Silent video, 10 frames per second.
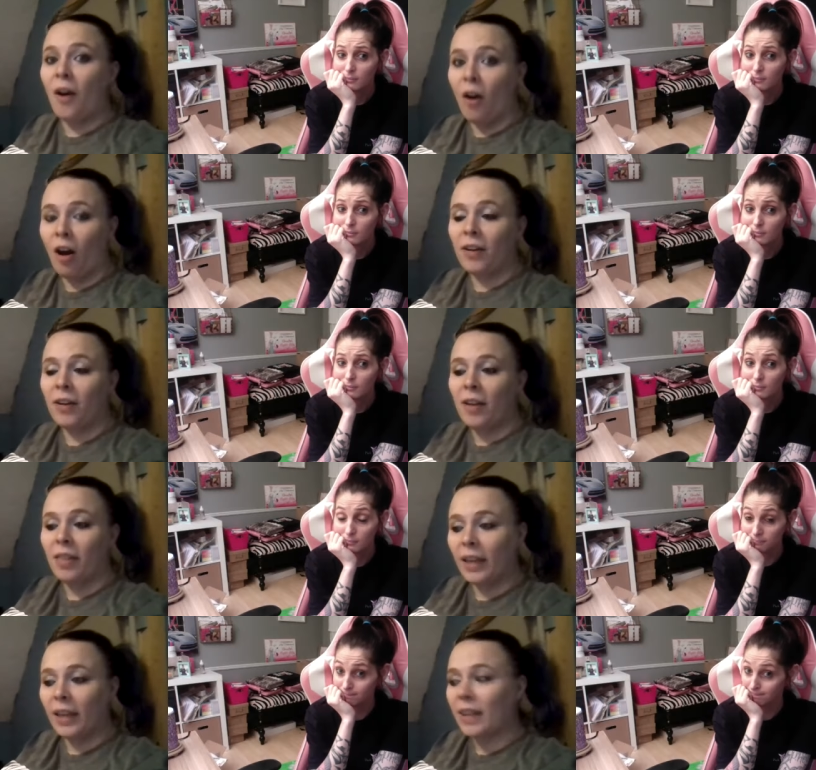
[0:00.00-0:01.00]
Speaker 1: on."
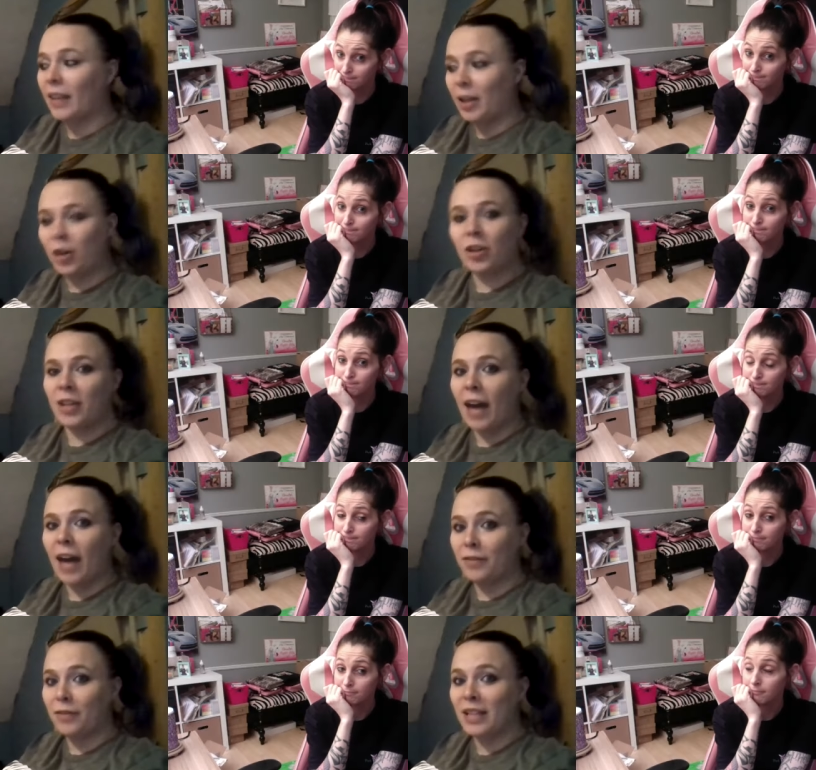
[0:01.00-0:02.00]
Like they could not have
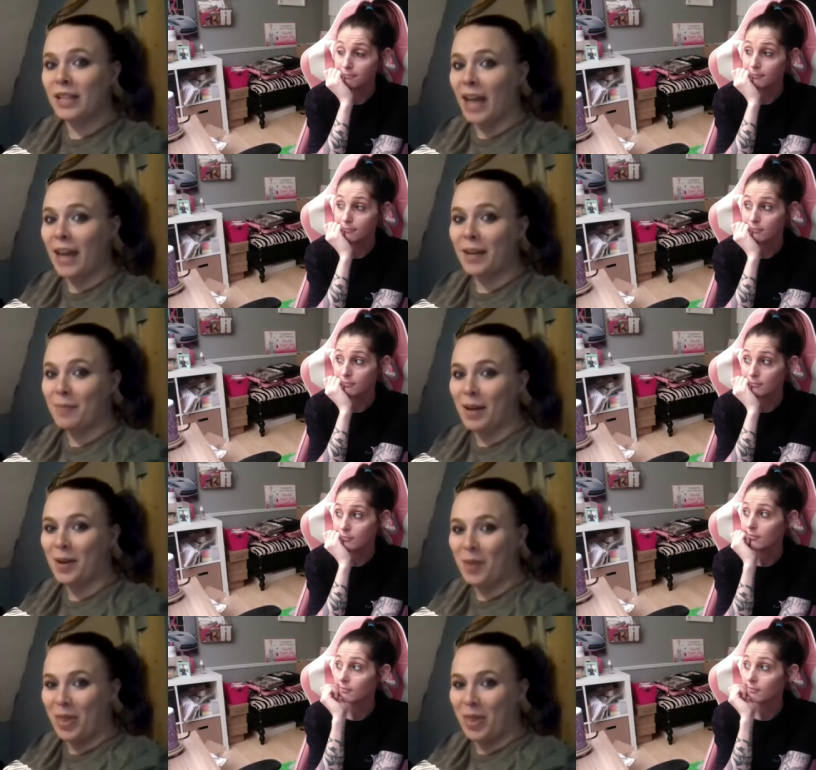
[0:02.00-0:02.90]
did any better with